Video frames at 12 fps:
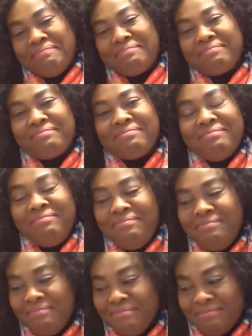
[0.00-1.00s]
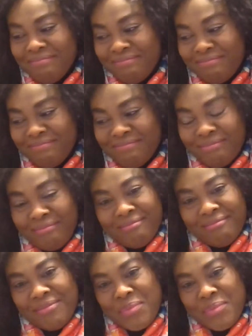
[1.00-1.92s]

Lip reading: [no speech]